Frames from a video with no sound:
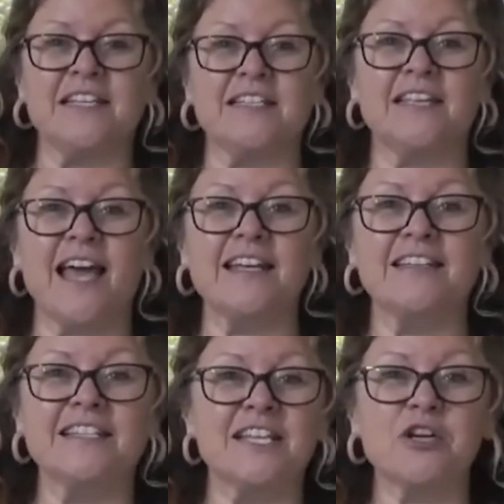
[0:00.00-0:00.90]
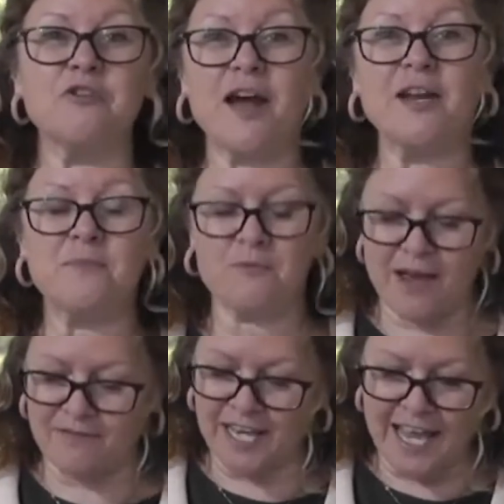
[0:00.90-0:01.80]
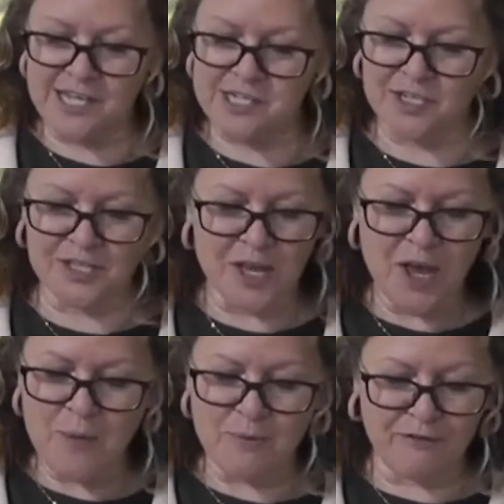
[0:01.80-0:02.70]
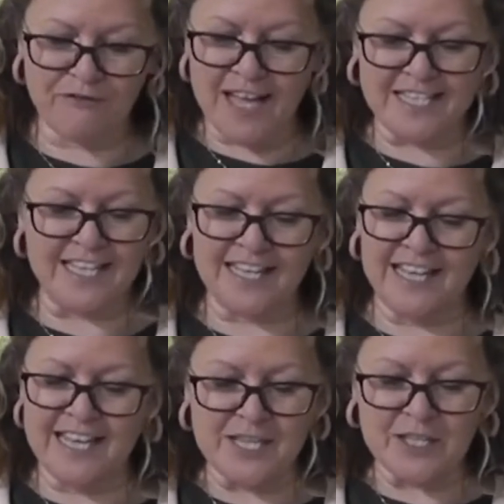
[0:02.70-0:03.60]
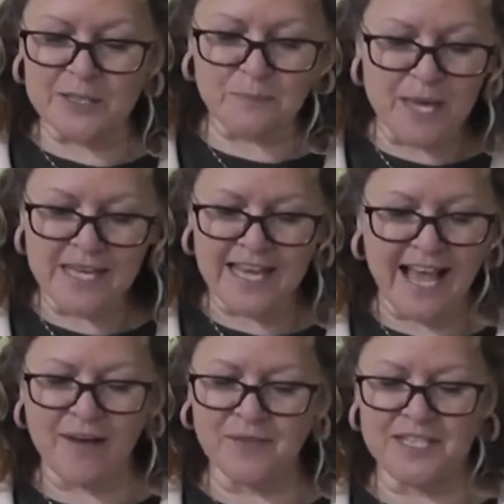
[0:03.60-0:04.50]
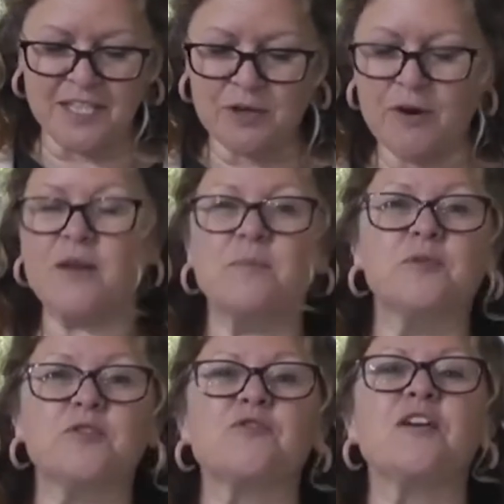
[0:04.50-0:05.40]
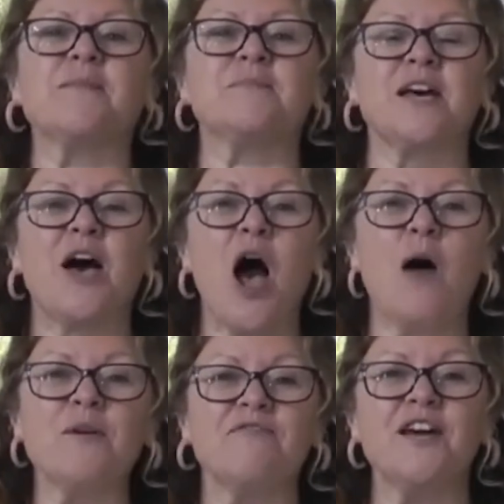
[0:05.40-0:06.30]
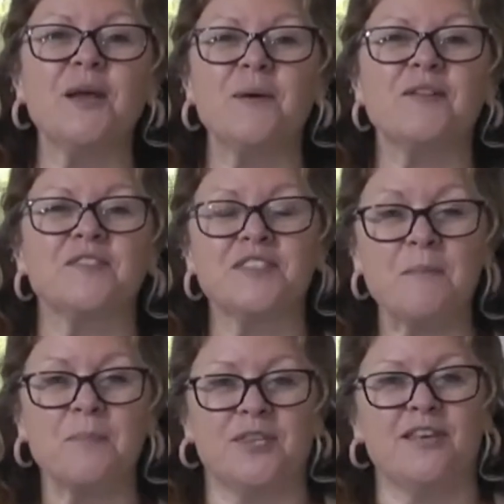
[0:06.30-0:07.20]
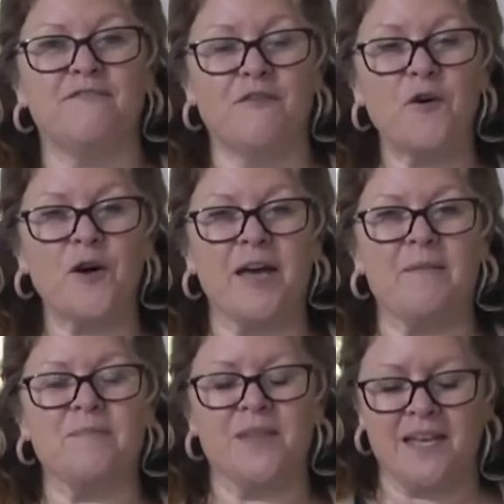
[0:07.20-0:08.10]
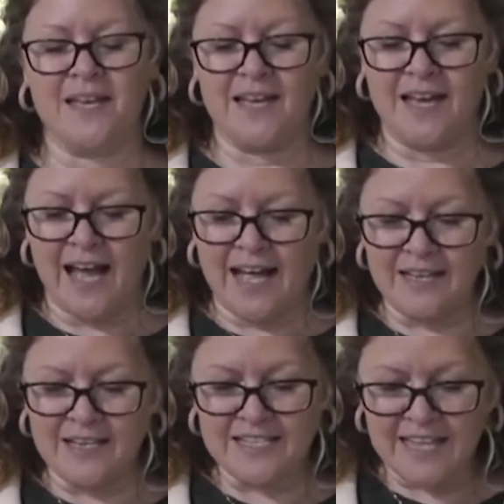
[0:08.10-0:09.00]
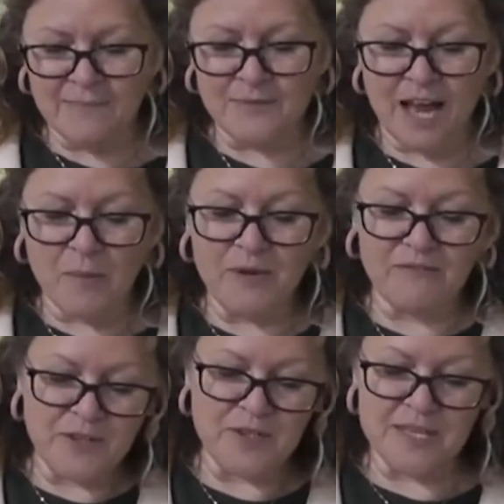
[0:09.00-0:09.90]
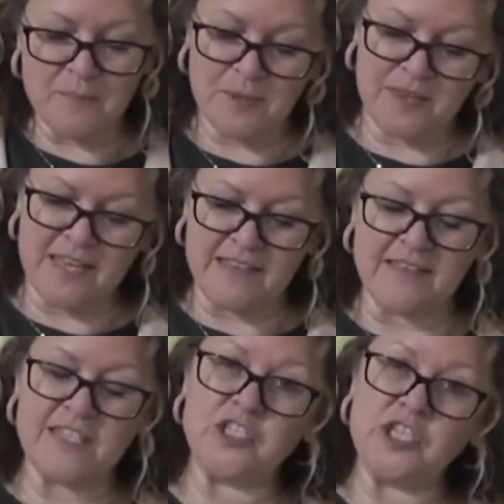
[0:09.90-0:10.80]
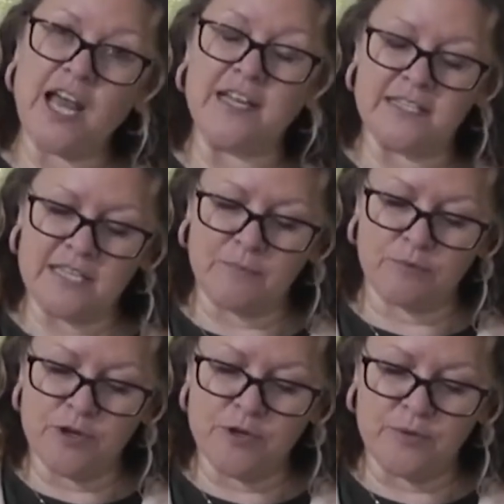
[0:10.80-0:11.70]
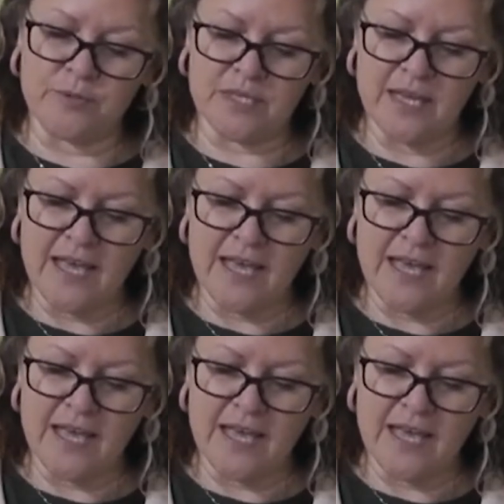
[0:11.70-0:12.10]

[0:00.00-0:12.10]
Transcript: he's getting these incredible revelations prophetically, he's speaking out these incredible dreams, and we feel a bit of sympathy for him. And at the same time, we feel sympathy that this jealousy brews